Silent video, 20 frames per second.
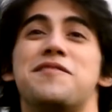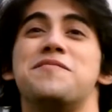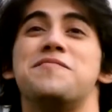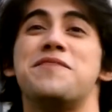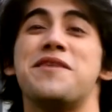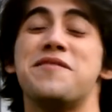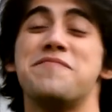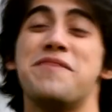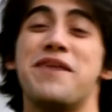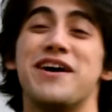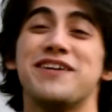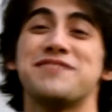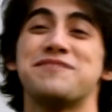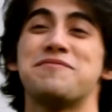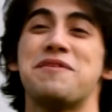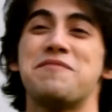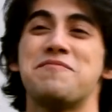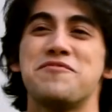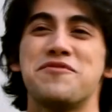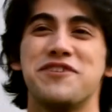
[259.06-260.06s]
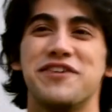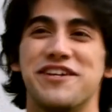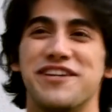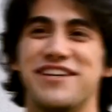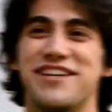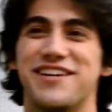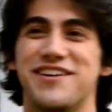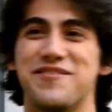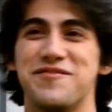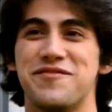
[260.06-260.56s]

My best memory